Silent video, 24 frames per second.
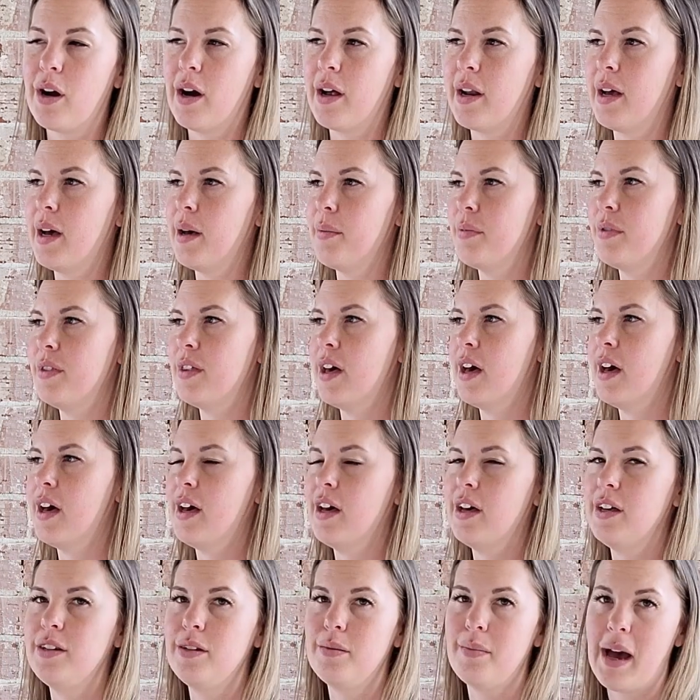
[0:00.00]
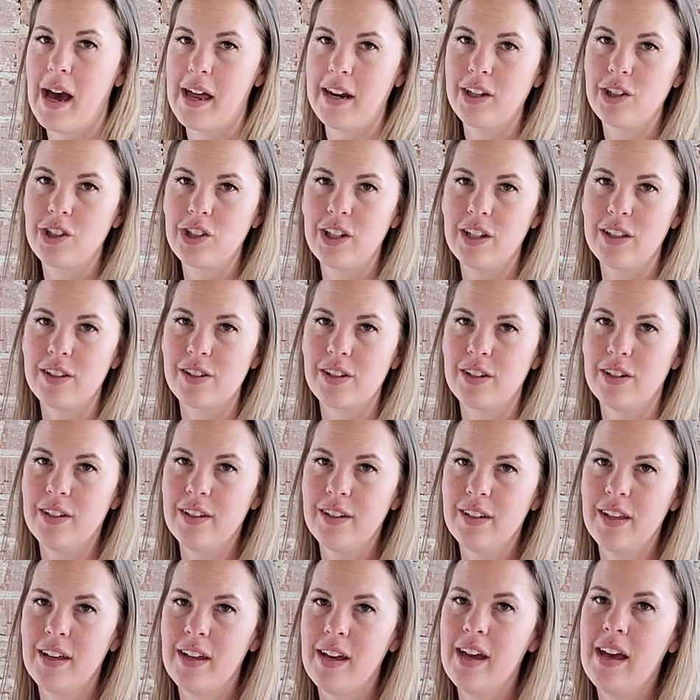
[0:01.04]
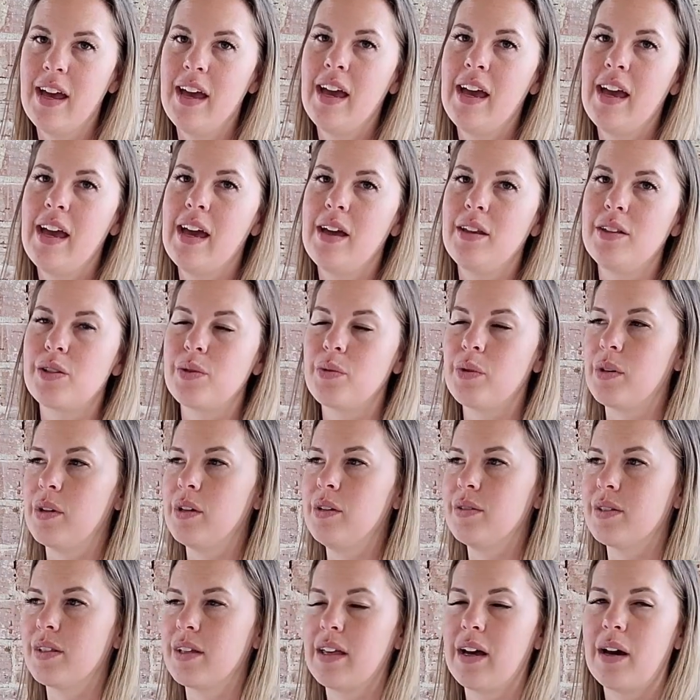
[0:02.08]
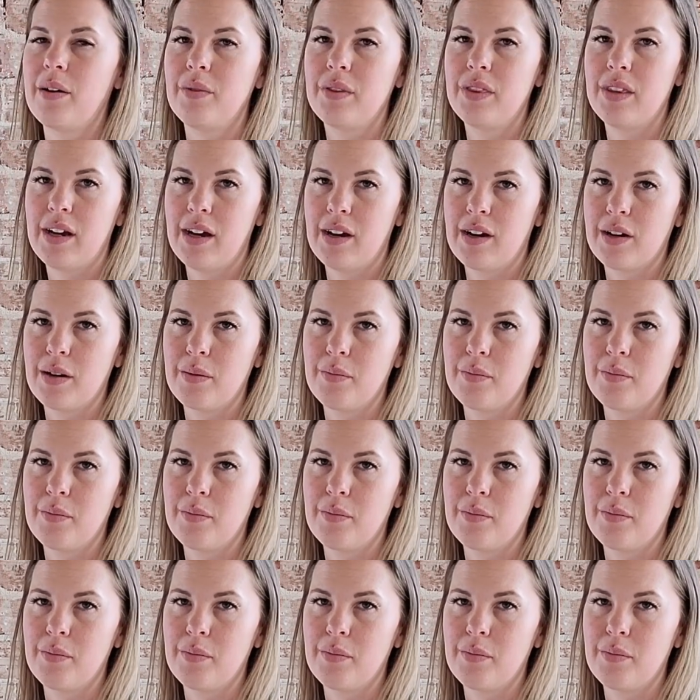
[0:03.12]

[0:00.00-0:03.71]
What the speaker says: brought up the Pneumatic Chisel, and so we were using that with the air